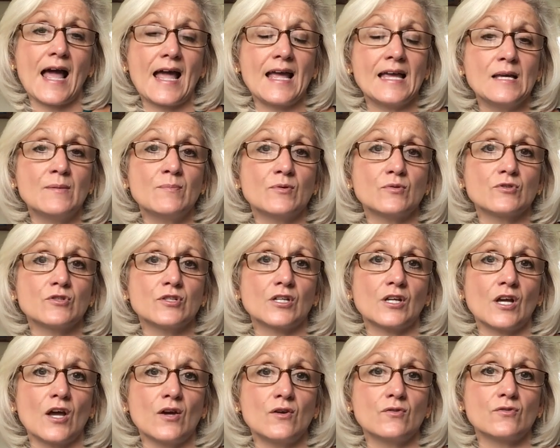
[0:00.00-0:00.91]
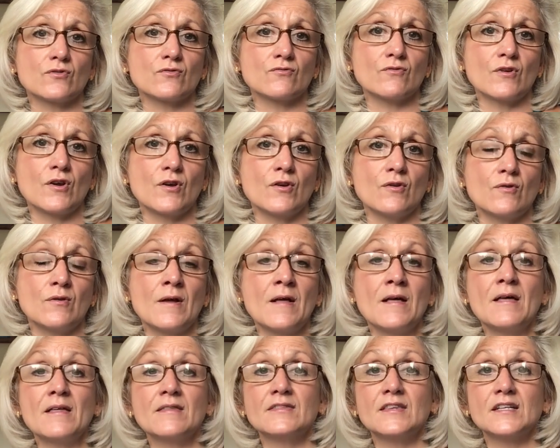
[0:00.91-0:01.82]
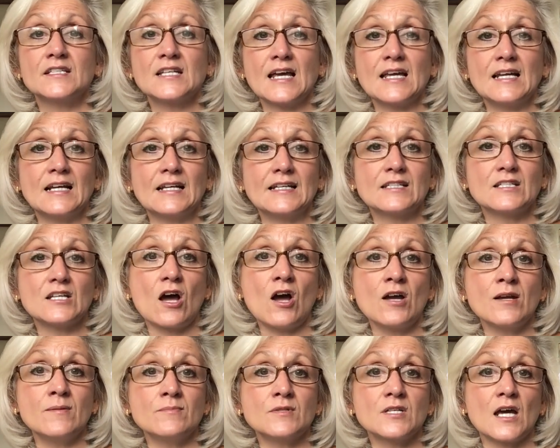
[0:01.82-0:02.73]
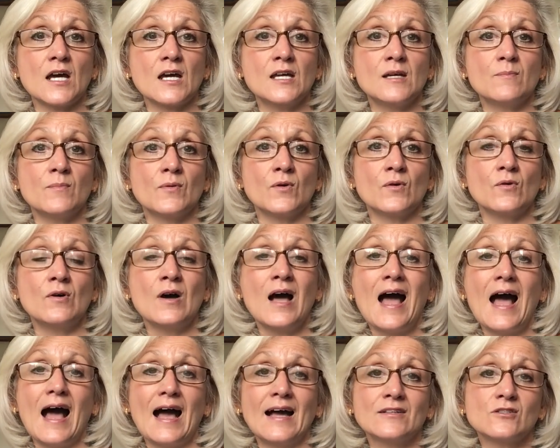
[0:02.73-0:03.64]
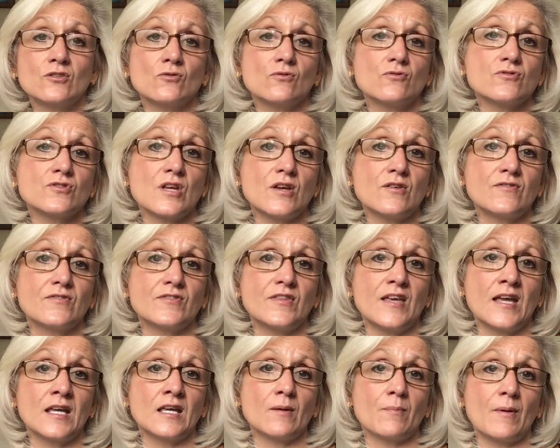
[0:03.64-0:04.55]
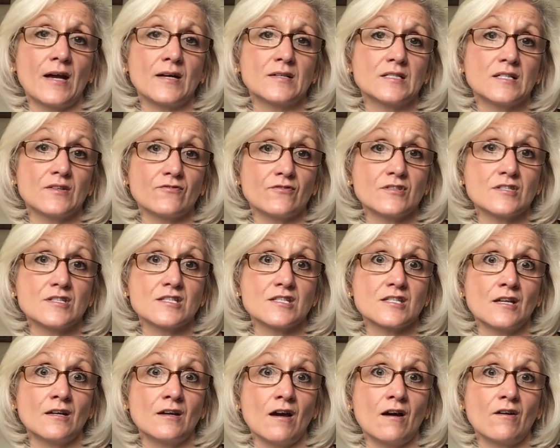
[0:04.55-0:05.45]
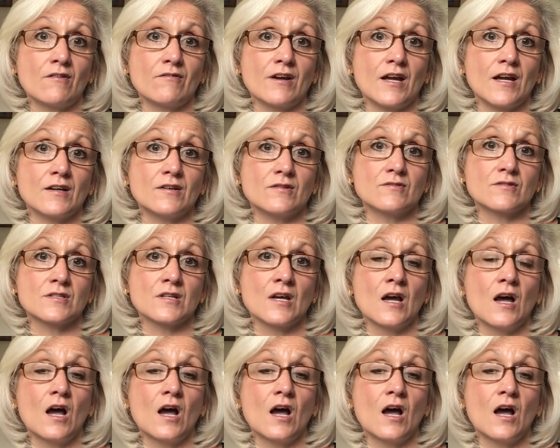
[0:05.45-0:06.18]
able to go through the daily timetable and also think about different scenarios